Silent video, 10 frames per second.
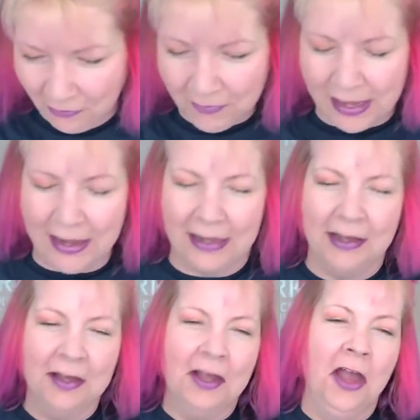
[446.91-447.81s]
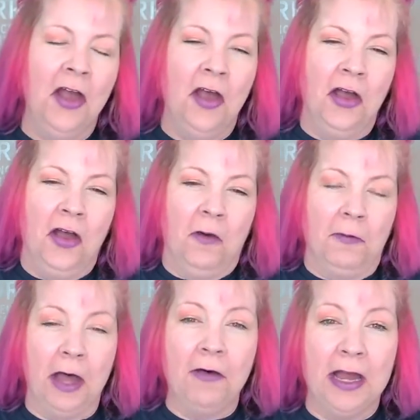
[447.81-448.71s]
Okay.
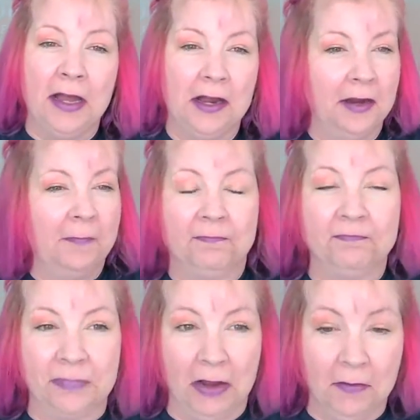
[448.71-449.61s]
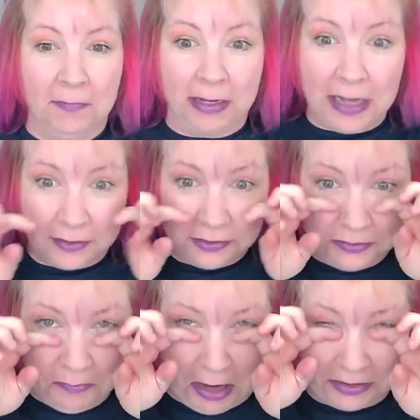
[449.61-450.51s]
Well, oh my gosh,
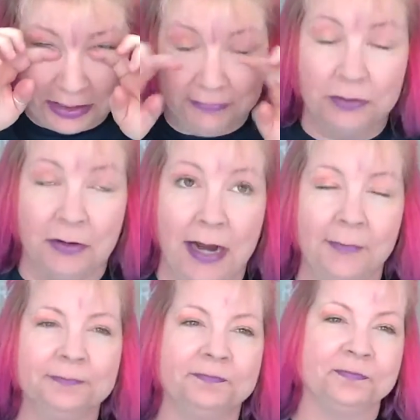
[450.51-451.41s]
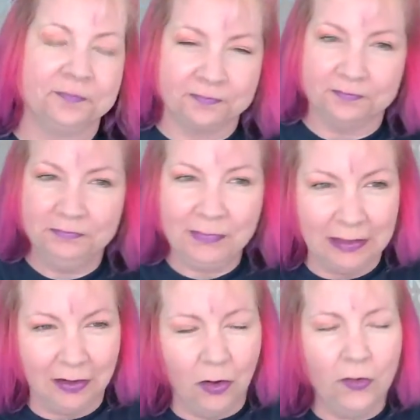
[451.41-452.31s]
too much. I was crying.
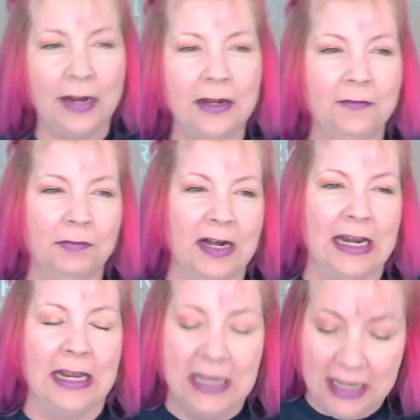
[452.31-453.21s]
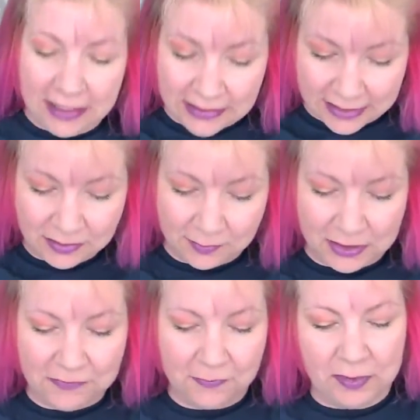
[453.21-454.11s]
All right, everybody. Thanks so
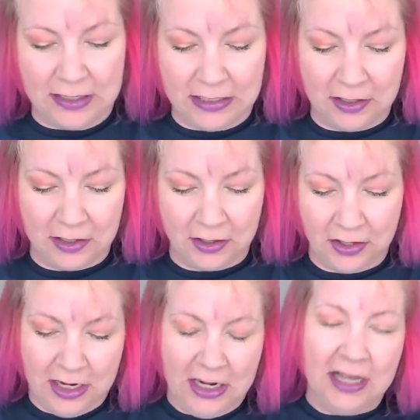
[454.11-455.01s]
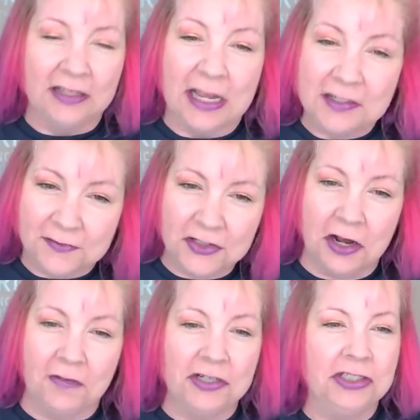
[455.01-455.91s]
much for being here. Thanks
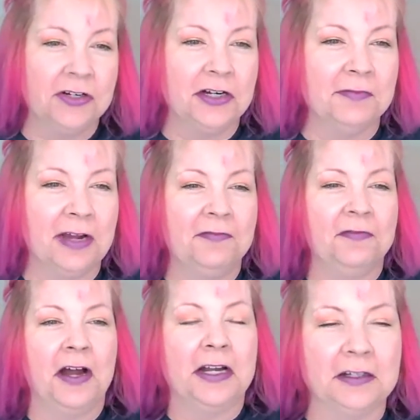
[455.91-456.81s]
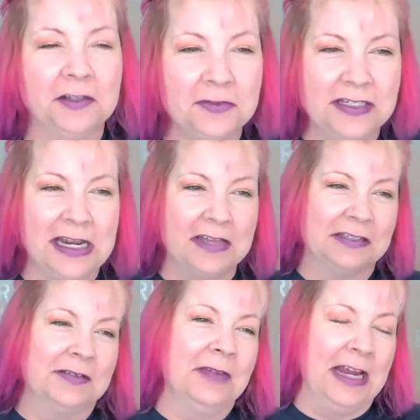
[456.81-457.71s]
for always sharing in my fun and
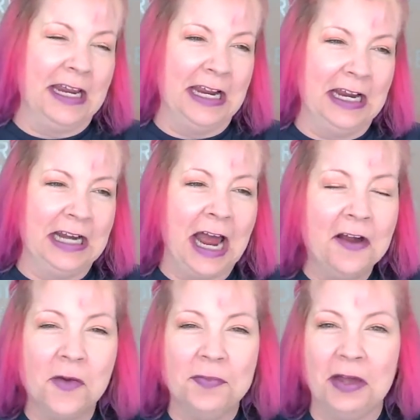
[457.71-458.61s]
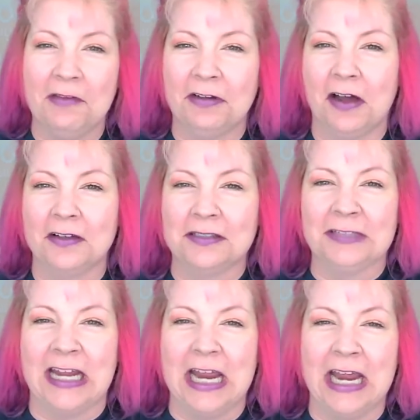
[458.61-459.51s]
enthusiasm, and I hope you have an
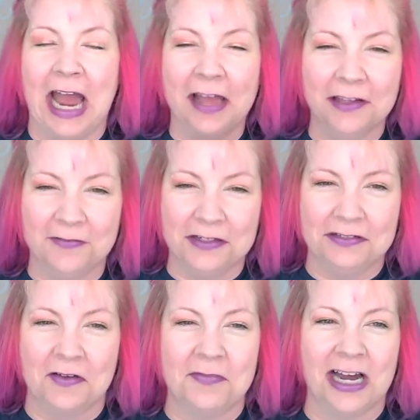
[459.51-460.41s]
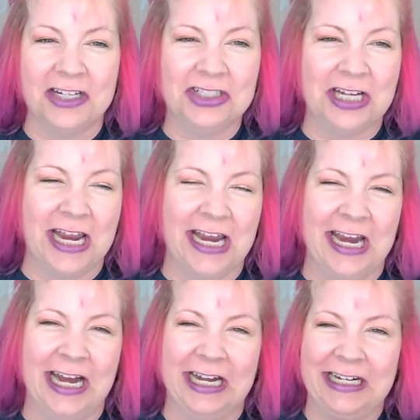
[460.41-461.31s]
awesome day. I love you so much,
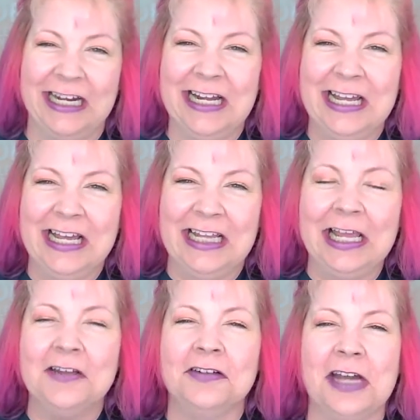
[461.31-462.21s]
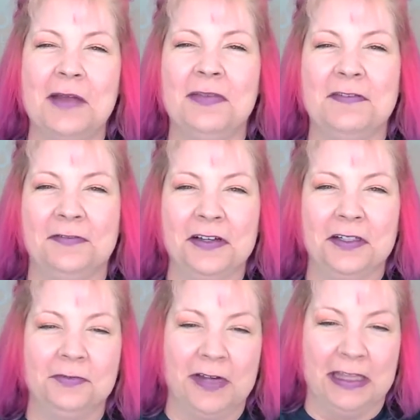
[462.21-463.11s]
and let your day be
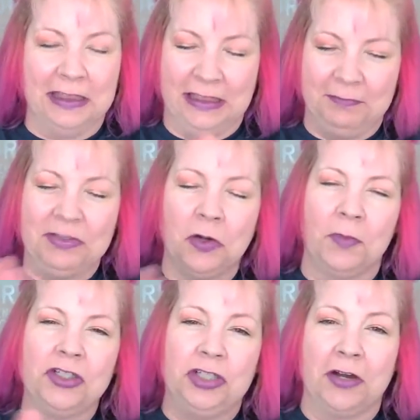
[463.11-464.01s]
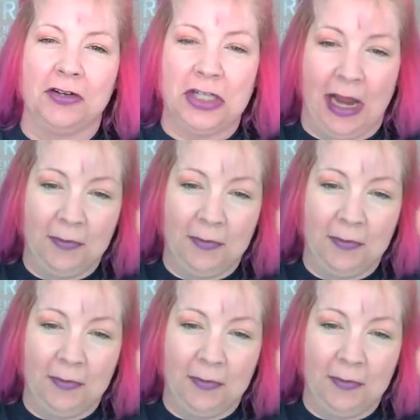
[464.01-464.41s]
filled with so much energy.